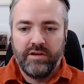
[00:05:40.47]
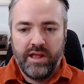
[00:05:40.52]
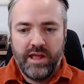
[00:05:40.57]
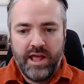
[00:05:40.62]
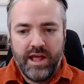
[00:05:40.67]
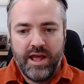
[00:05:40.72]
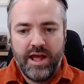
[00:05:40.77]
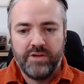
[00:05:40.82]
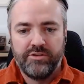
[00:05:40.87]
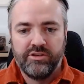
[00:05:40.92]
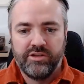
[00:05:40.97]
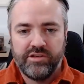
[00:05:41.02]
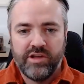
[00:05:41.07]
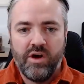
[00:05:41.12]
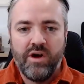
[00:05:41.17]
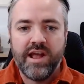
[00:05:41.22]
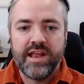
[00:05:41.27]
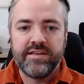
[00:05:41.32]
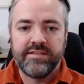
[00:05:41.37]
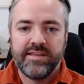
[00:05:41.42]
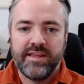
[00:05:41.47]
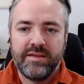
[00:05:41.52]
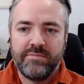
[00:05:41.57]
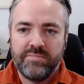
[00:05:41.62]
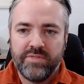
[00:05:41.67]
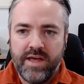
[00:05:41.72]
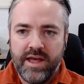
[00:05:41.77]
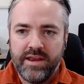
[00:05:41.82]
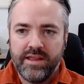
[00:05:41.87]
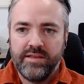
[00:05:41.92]
our design
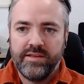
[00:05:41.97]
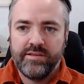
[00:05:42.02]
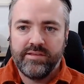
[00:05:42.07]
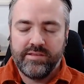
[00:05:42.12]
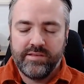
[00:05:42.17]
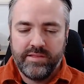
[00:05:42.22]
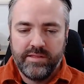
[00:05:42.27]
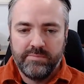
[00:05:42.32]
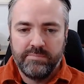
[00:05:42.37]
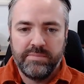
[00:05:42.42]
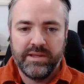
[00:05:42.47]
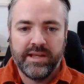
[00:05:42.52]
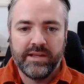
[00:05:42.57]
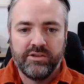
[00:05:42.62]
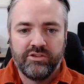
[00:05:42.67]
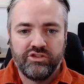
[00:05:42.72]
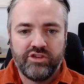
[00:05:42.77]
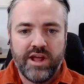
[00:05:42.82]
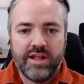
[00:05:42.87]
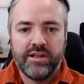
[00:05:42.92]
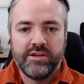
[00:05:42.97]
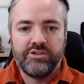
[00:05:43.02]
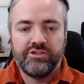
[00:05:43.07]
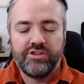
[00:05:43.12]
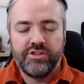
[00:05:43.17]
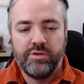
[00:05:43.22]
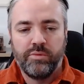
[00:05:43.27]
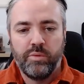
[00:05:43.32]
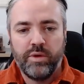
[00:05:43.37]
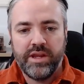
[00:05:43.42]
team, that is the biggest
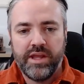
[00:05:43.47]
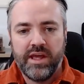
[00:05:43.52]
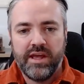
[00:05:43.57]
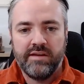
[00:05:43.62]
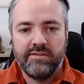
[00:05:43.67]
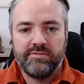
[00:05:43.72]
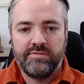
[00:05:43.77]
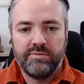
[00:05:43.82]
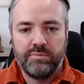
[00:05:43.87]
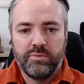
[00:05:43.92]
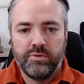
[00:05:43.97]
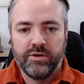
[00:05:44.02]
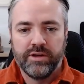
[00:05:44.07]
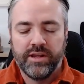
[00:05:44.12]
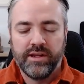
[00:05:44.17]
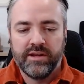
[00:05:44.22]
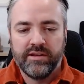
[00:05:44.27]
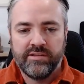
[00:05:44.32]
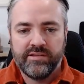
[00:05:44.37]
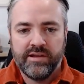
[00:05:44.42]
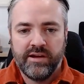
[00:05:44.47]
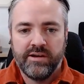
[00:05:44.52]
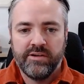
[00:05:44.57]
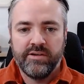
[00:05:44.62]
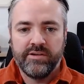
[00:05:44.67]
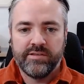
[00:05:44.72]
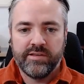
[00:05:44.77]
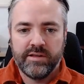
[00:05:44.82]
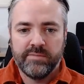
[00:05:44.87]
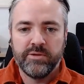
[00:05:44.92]
challenge that we have working at
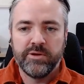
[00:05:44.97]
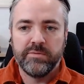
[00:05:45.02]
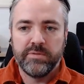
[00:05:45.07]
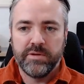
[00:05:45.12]
StarRez at the moment.